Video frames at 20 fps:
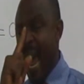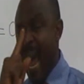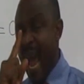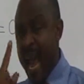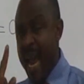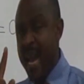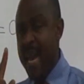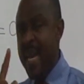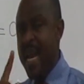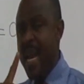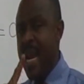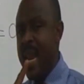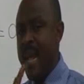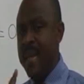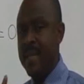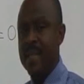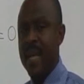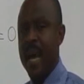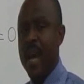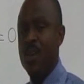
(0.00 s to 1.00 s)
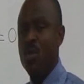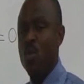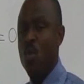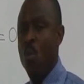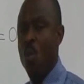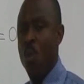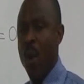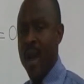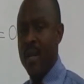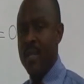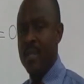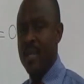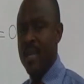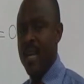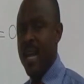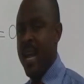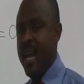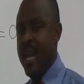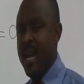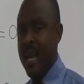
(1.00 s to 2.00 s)
any letter you want
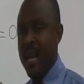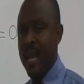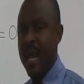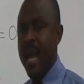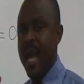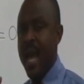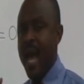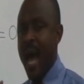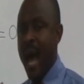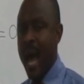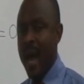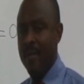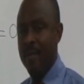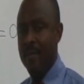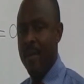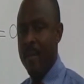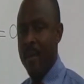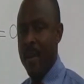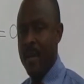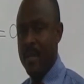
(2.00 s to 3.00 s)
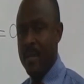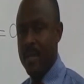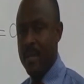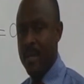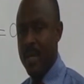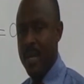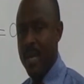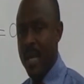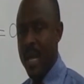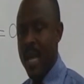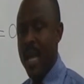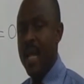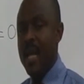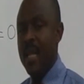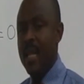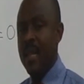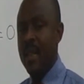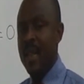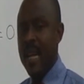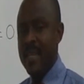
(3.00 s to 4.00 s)
in the alphabet.
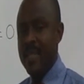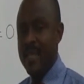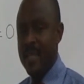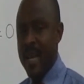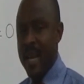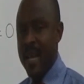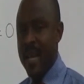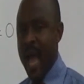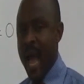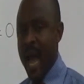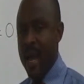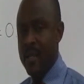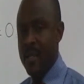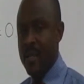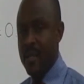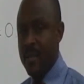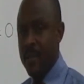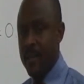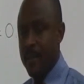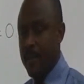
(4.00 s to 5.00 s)
Let's take x.